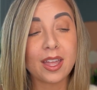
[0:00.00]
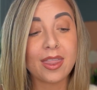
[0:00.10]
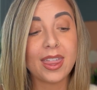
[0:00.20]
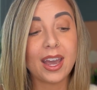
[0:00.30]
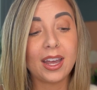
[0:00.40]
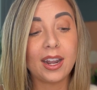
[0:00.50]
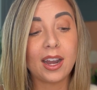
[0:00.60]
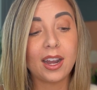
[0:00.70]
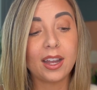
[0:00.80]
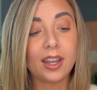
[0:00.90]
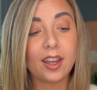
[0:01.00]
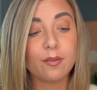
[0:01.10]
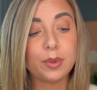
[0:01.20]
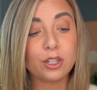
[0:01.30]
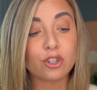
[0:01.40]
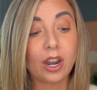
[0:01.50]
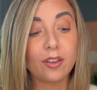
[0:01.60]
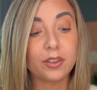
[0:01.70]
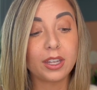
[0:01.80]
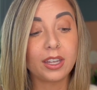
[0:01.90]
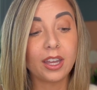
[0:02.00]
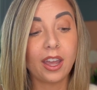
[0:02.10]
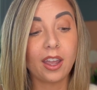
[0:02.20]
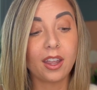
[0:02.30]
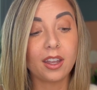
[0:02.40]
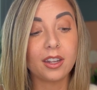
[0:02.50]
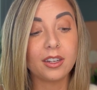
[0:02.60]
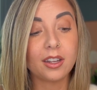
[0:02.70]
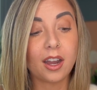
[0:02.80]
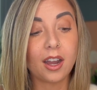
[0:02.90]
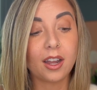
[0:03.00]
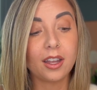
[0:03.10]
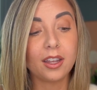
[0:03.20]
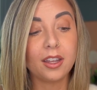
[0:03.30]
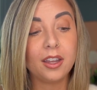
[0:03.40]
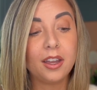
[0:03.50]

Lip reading: that I have been driving and I,